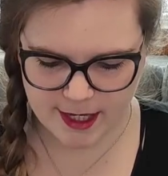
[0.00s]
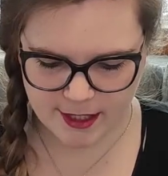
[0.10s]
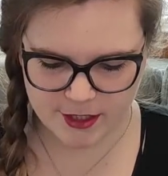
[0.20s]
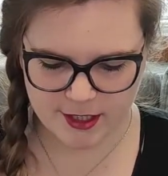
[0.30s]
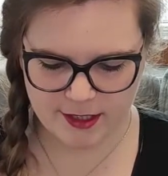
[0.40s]
is
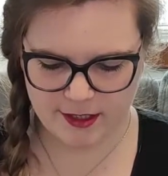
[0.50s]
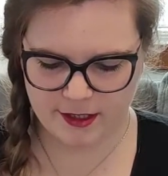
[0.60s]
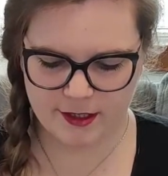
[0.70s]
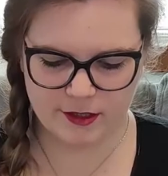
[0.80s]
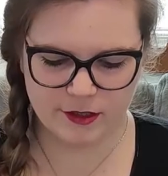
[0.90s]

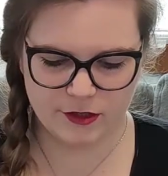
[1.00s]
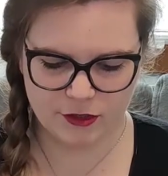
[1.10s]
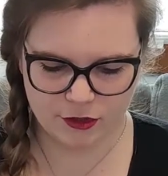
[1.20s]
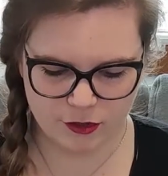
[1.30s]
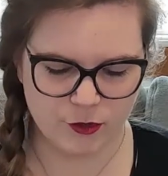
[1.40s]
actually
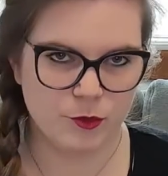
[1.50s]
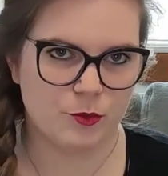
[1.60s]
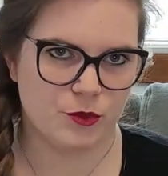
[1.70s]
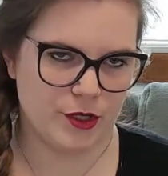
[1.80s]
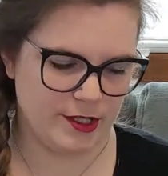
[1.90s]
2
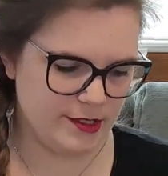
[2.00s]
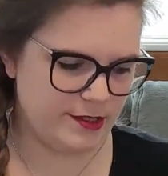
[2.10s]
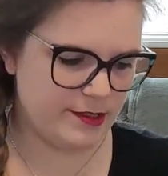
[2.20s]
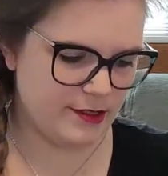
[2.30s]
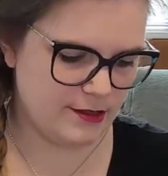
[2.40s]

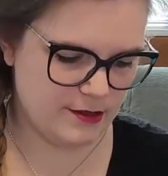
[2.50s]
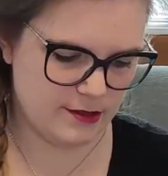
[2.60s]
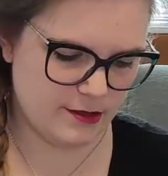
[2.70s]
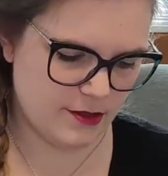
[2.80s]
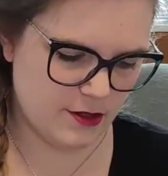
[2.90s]
prints done
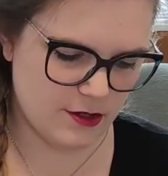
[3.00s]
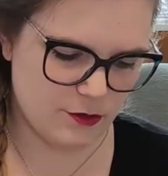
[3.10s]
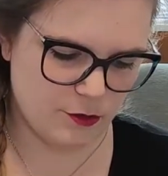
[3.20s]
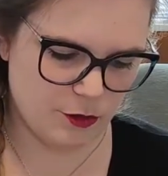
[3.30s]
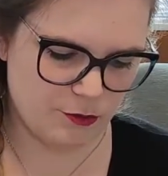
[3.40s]

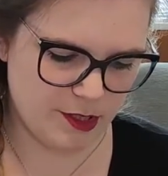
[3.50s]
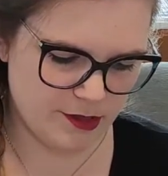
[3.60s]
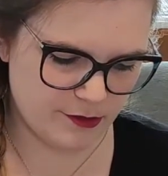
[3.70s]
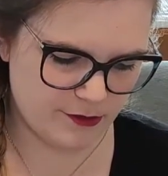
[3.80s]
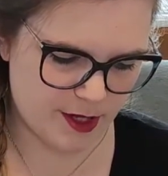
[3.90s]
on one
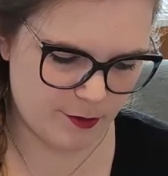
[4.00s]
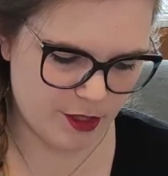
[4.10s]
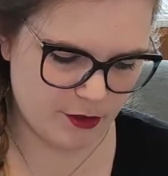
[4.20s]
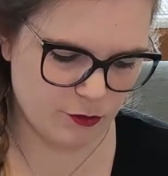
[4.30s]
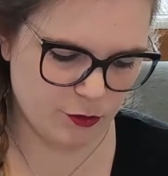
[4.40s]
piece of
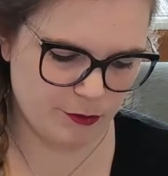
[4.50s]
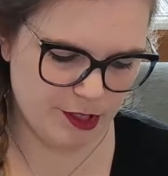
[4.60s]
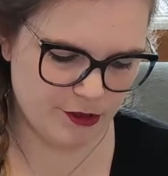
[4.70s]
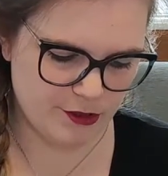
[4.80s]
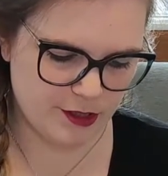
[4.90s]
fabric, on 1
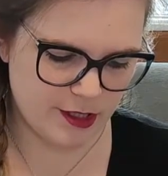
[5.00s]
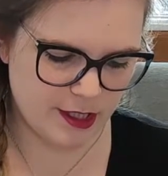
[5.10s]
meter,